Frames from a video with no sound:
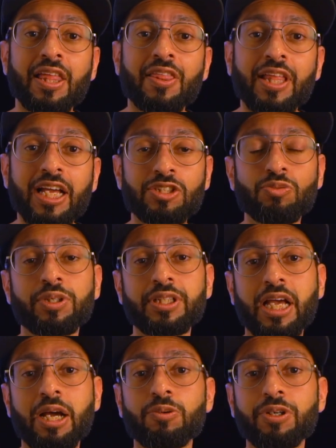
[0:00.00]
that's
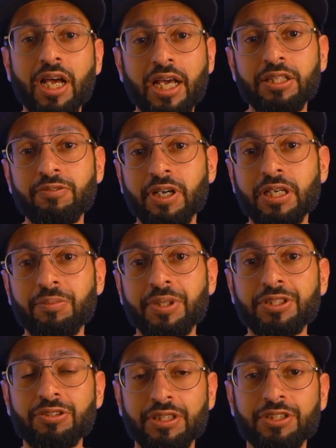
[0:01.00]
when I would highly
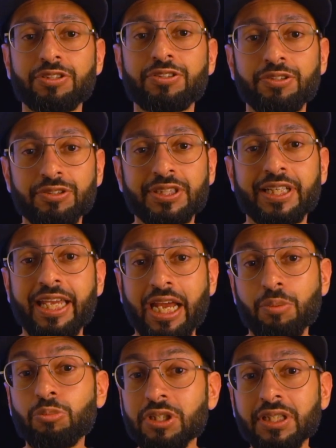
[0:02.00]
recommend you introduce a
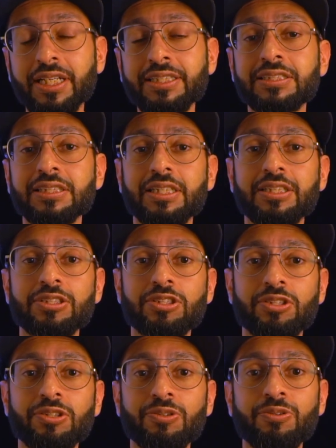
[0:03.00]
camera light
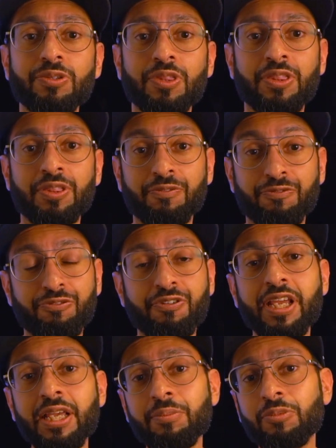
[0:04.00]
into the
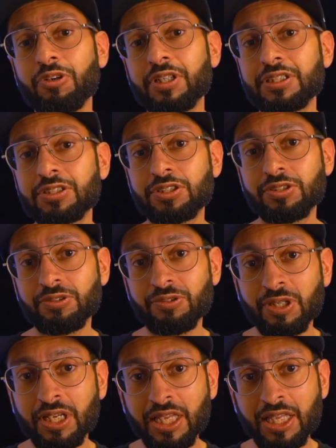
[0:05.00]
frame or
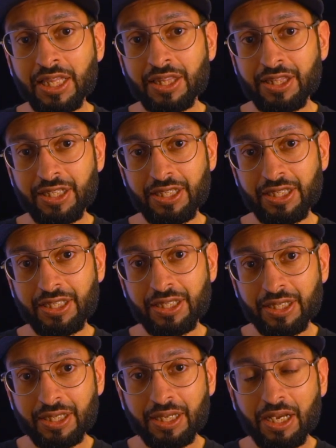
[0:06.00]
into
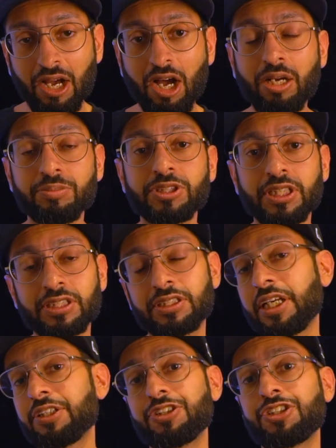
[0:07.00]
the object
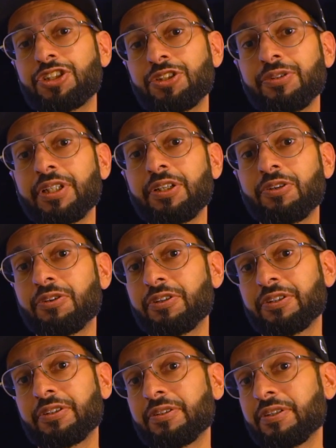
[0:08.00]
that you're shooting
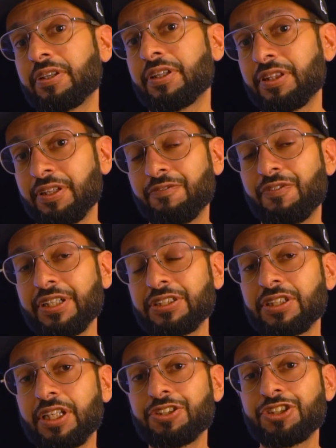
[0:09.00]
or the
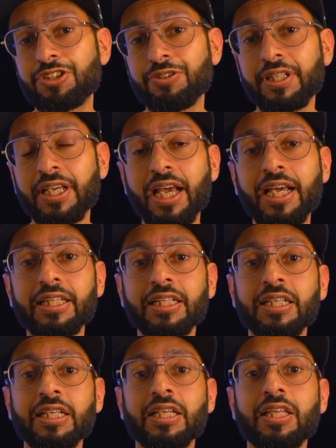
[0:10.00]
event that you're shooting at.
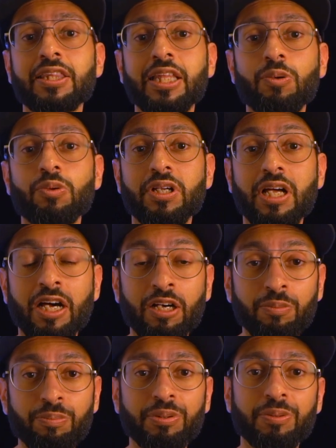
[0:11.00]
That will
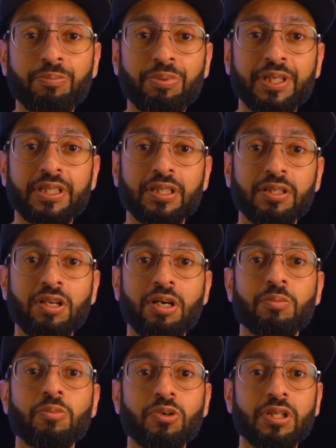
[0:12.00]
help bring in a
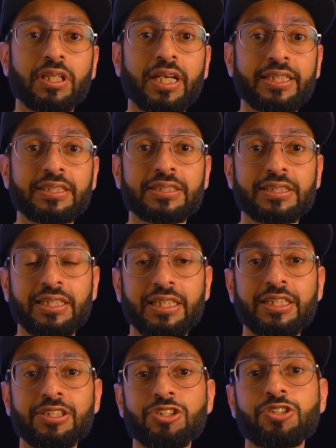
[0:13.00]
lot more light
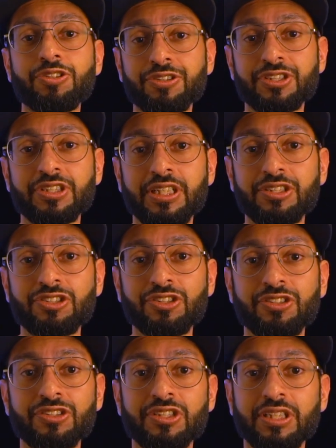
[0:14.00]
into your
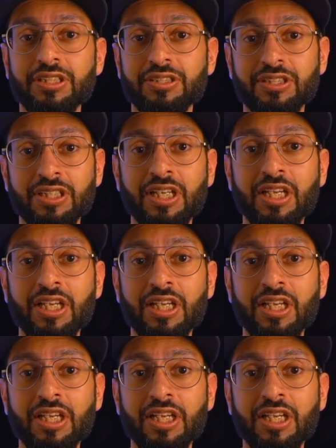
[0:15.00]
sensors, and